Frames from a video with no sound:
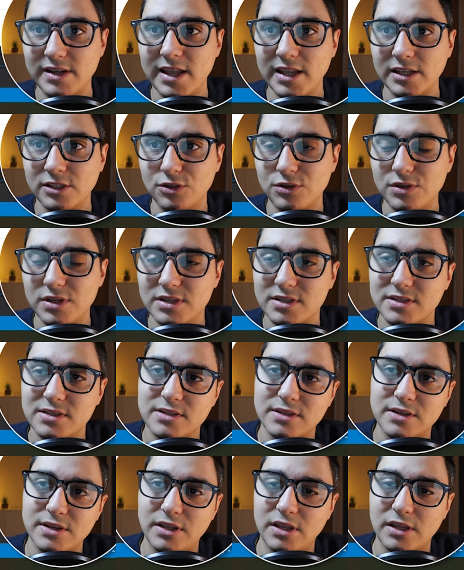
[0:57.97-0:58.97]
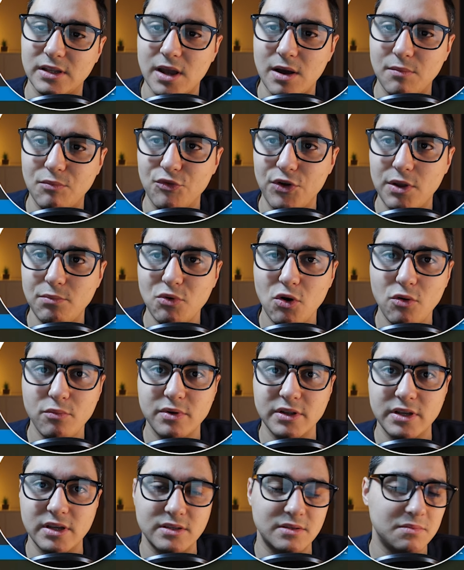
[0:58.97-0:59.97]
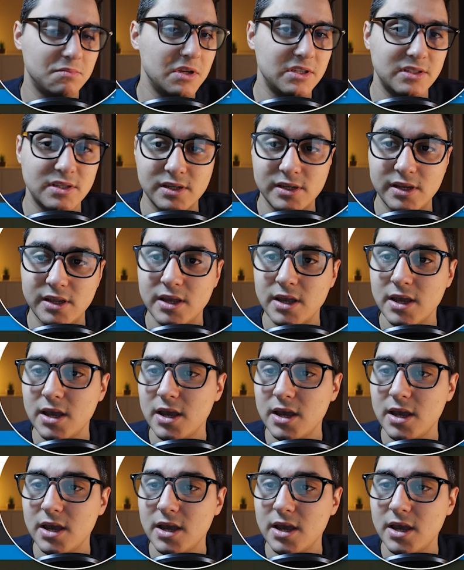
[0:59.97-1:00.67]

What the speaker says: link to this GitHub repo, but it's basically